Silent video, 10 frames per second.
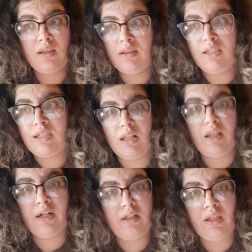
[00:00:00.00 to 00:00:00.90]
It's
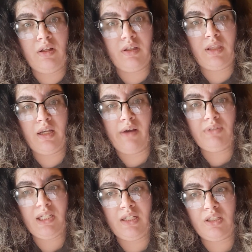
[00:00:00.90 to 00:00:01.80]
literally the only thing I've
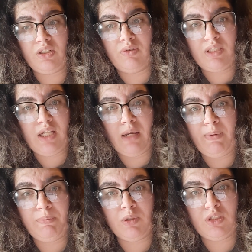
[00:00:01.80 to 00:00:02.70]
seen it do is take
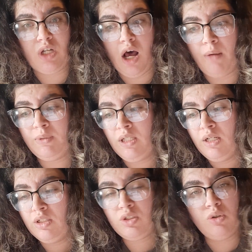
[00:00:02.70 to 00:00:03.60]
people's jobs,
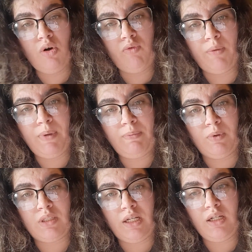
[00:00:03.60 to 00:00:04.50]
screw over
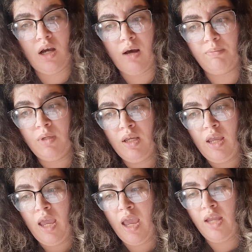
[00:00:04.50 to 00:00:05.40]
people's income,
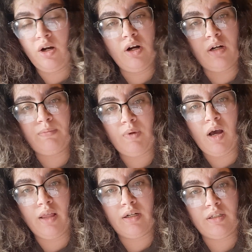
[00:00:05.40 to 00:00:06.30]
and hurt
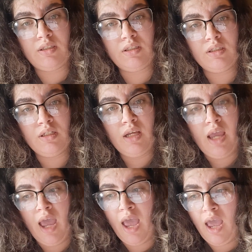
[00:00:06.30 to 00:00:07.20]
others.
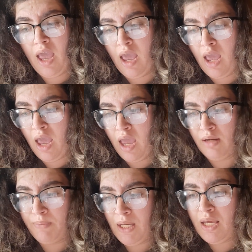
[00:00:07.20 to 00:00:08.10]

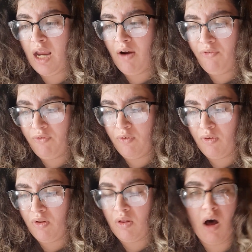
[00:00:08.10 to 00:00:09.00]
And be
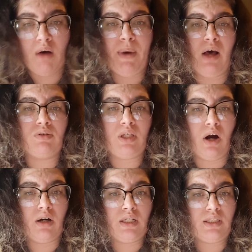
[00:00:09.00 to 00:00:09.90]
careful about the
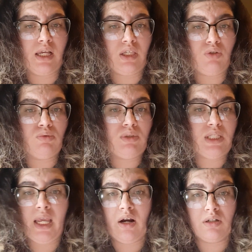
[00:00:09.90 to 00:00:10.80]
artists that you
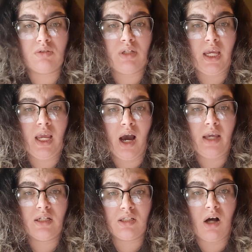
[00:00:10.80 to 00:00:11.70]
say are doing AI,
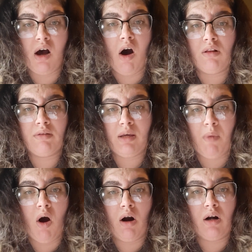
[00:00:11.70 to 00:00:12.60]
because not all of them
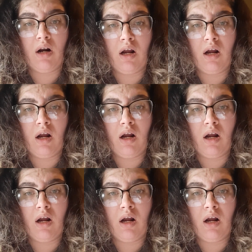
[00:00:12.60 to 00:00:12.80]
are.